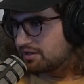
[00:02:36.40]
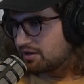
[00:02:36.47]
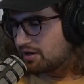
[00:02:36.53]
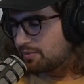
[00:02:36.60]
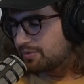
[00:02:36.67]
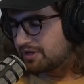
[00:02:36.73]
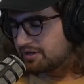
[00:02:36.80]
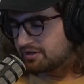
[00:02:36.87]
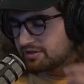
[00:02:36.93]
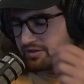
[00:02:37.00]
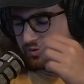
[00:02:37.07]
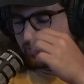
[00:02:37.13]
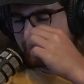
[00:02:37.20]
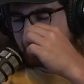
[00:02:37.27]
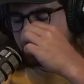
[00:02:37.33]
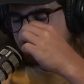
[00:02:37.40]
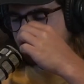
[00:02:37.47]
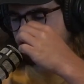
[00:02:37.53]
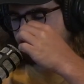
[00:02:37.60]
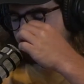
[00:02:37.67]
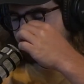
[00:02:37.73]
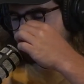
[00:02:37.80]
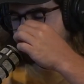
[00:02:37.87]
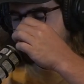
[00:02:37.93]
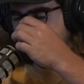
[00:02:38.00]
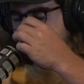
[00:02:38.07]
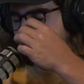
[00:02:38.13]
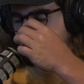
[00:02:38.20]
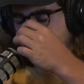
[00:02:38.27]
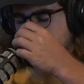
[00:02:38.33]
I mean, the way I saw it,
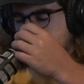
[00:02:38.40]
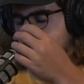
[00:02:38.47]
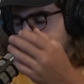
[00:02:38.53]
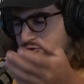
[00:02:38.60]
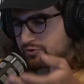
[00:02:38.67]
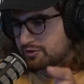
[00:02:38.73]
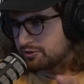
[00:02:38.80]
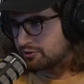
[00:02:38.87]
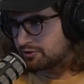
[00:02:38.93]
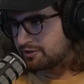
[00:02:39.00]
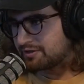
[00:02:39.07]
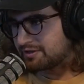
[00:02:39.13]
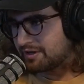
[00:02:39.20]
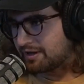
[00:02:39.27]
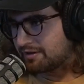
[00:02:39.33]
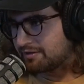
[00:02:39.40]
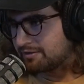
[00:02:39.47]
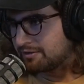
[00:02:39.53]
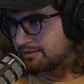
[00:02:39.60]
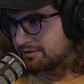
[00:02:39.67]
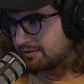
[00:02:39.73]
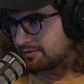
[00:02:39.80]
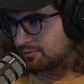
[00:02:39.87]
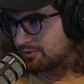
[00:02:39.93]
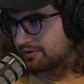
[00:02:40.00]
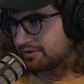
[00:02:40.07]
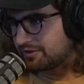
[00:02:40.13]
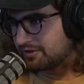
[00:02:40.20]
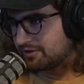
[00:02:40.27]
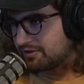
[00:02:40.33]
well, the tree's already dead. What are
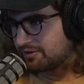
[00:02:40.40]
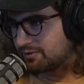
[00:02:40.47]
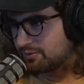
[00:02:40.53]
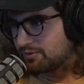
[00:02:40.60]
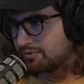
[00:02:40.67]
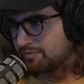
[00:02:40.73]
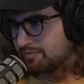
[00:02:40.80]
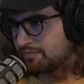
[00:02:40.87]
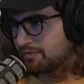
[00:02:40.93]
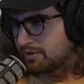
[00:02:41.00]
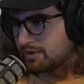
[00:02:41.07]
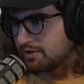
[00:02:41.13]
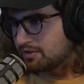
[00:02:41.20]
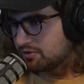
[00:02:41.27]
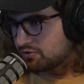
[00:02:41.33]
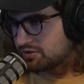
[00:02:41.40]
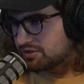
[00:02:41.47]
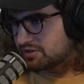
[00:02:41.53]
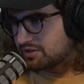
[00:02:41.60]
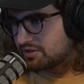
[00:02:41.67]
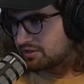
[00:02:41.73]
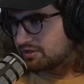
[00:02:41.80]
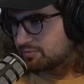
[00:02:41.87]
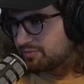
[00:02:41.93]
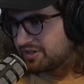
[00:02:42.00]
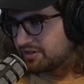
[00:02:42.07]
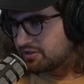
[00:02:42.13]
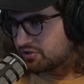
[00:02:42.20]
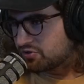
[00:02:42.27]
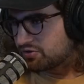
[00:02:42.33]
you gonna do?
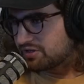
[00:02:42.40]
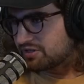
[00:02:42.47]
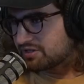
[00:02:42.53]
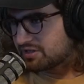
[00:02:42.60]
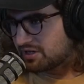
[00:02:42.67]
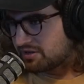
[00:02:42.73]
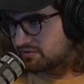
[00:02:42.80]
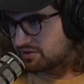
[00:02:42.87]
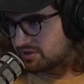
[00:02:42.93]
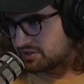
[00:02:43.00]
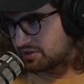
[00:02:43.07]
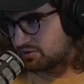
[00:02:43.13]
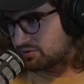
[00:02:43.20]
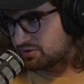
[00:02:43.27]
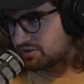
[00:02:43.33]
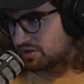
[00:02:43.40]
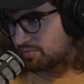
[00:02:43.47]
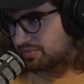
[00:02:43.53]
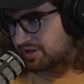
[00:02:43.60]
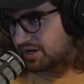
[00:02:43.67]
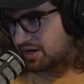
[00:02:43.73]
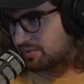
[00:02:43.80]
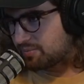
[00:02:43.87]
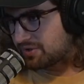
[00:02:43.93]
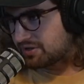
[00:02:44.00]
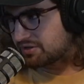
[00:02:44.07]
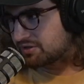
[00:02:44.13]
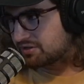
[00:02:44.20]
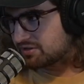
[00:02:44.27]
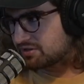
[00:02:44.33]
Being a tree is kind of a zero-sum game
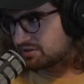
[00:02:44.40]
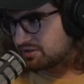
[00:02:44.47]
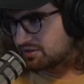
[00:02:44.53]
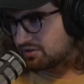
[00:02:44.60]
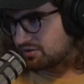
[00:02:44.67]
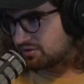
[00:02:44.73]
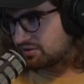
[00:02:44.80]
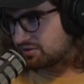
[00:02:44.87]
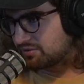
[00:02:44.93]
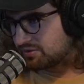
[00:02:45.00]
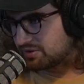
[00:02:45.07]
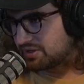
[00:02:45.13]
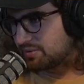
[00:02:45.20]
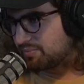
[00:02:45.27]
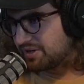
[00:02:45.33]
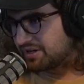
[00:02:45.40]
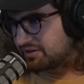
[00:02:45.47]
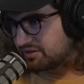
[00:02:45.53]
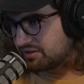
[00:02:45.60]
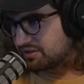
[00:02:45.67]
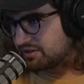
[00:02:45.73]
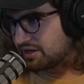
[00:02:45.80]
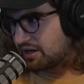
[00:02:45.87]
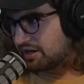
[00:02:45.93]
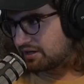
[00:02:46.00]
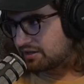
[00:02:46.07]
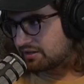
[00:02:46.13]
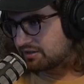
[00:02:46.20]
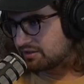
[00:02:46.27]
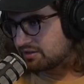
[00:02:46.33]
because you get big and then you
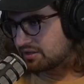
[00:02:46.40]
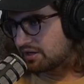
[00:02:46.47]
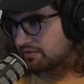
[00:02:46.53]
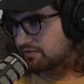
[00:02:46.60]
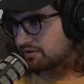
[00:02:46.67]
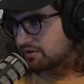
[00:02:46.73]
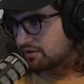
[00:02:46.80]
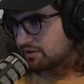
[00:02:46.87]
die. It's life.